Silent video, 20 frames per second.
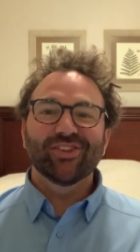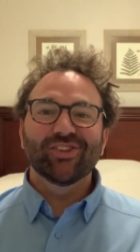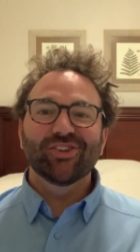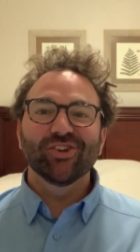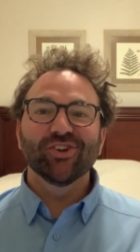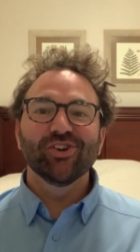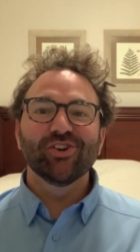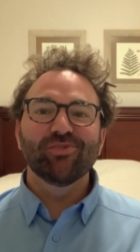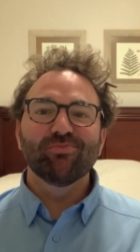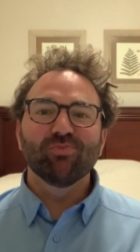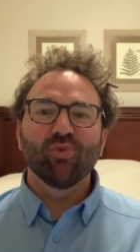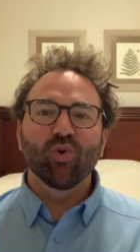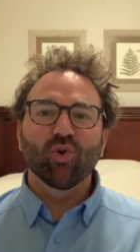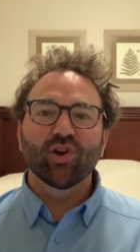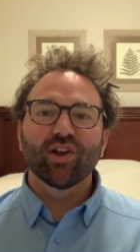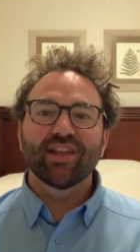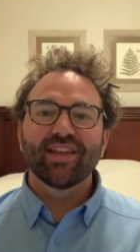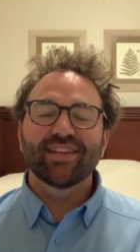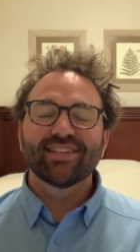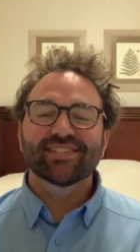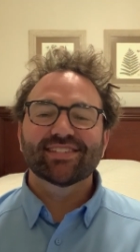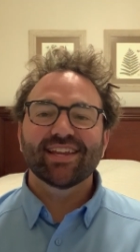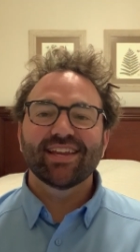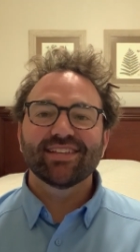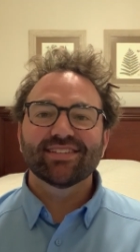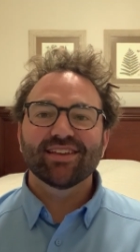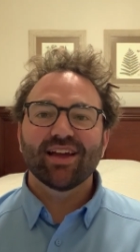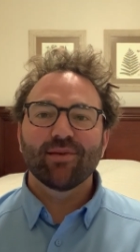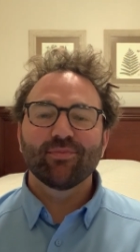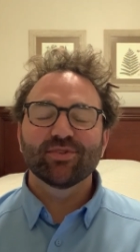Good morning,
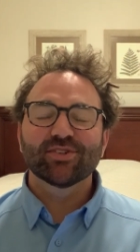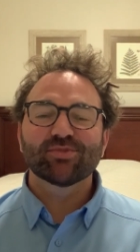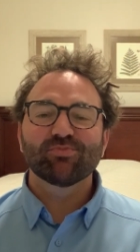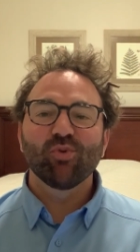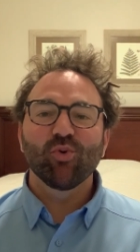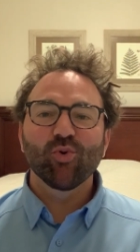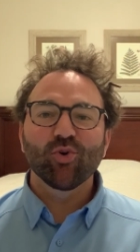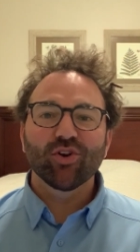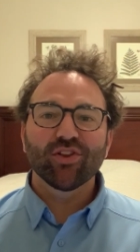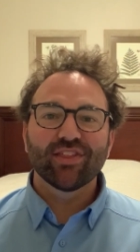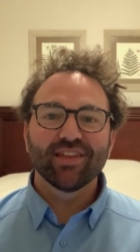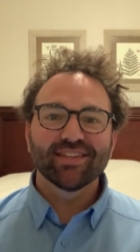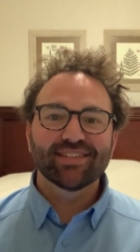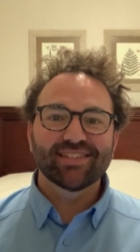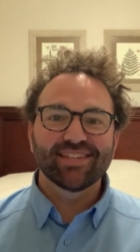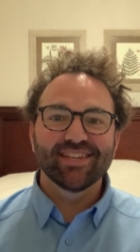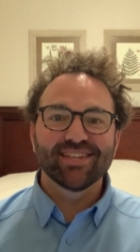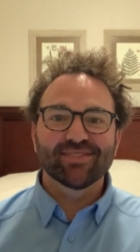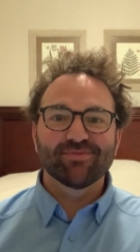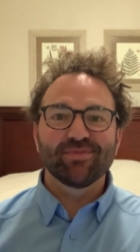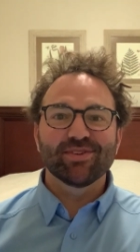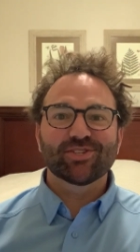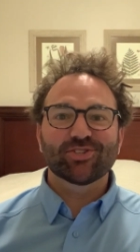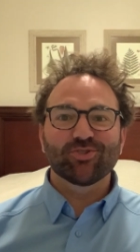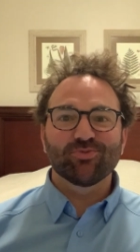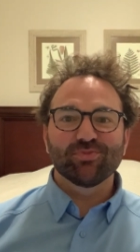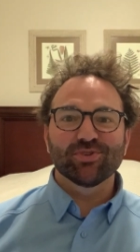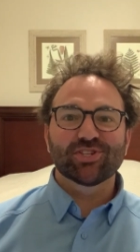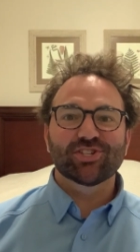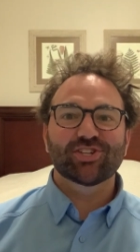St. Thomas More. This is
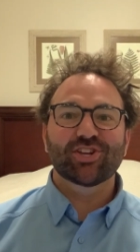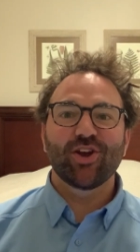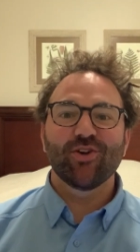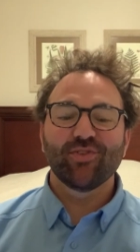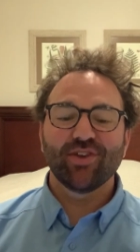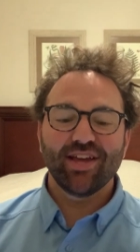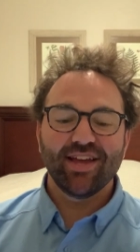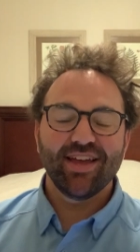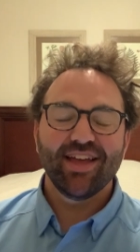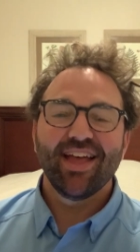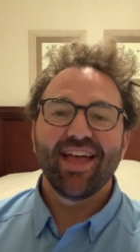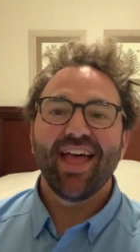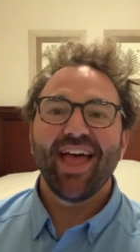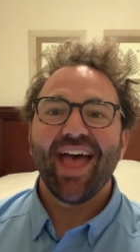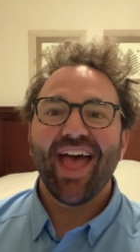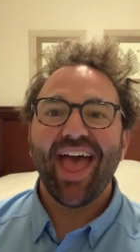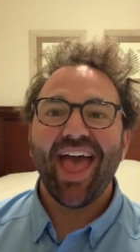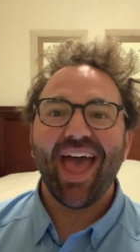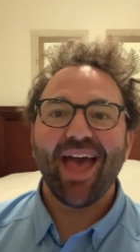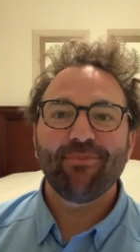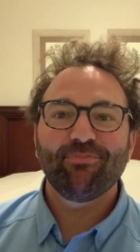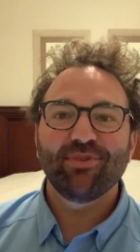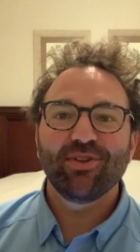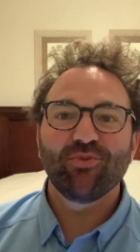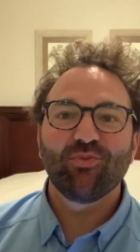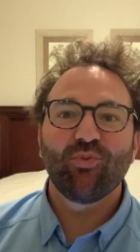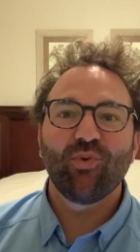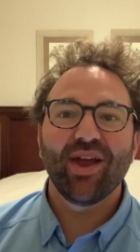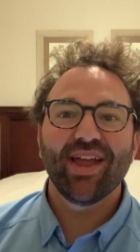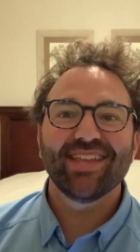Mr. Moscona.
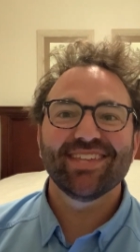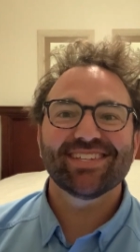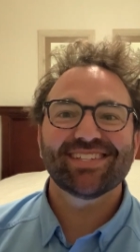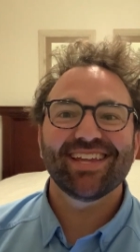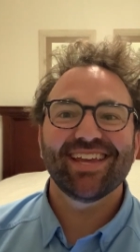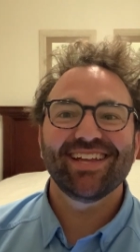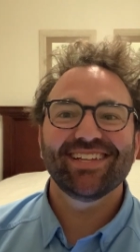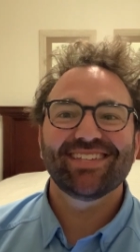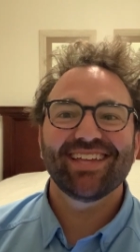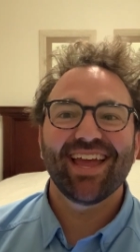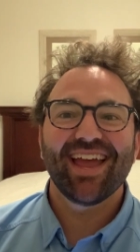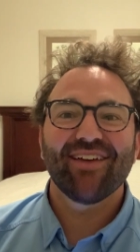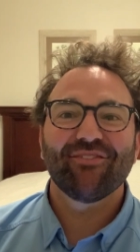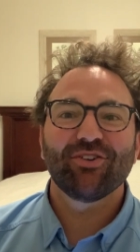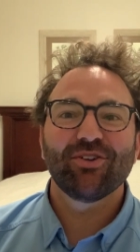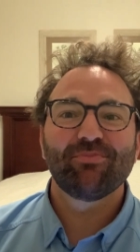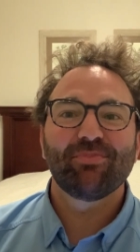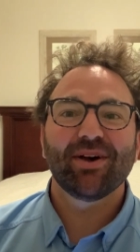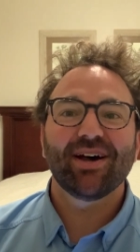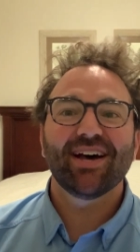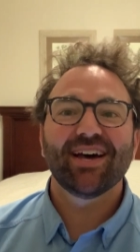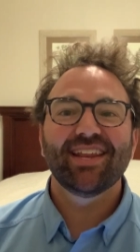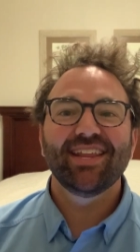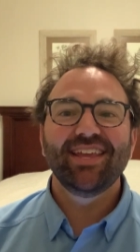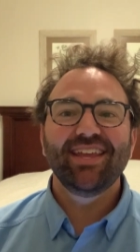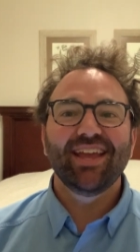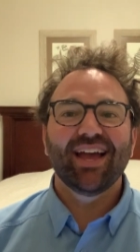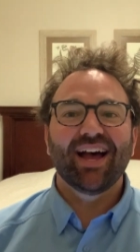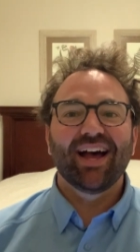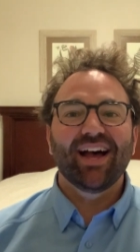Happy Wednesday to
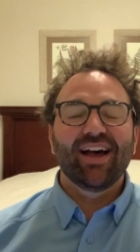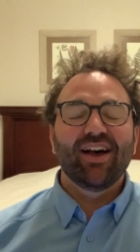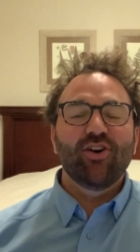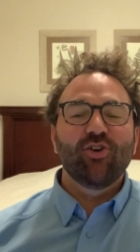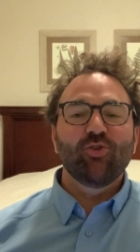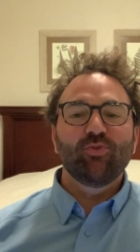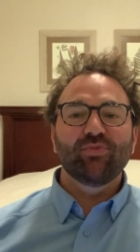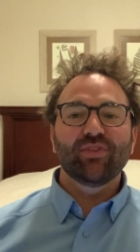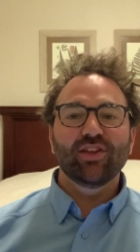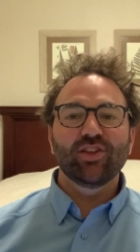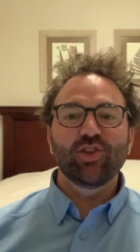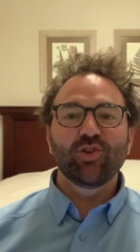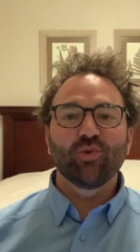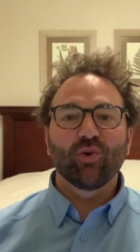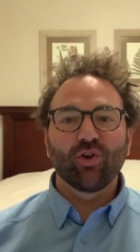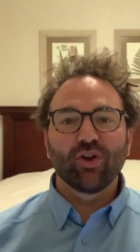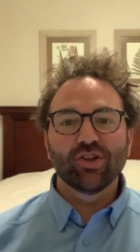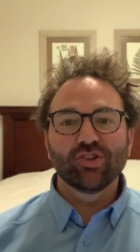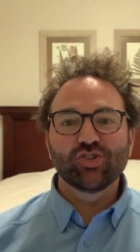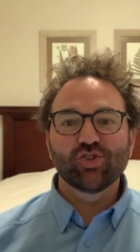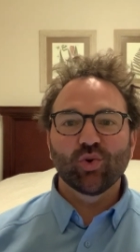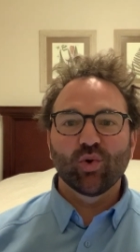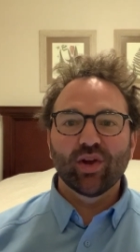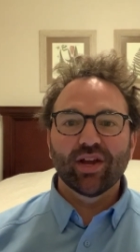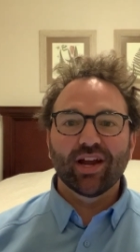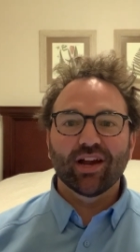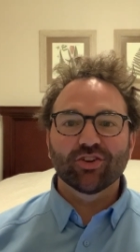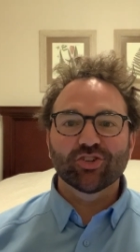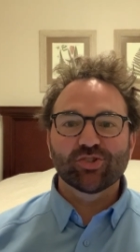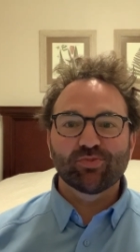everybody. I hope that you are
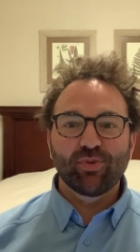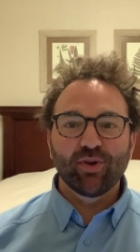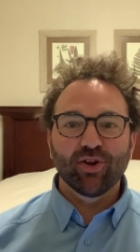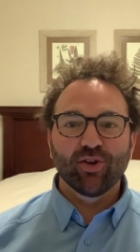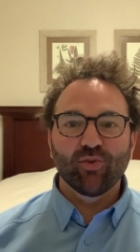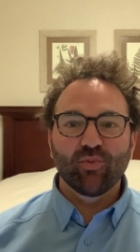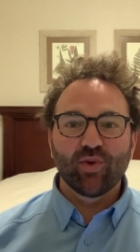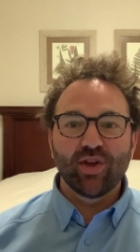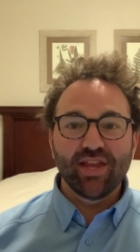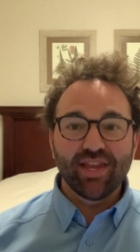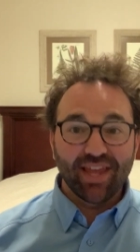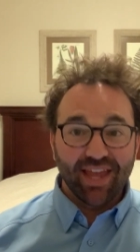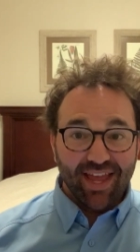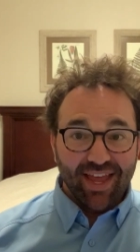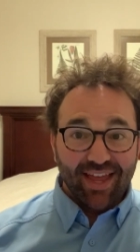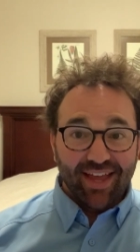enjoying our Spirit Week.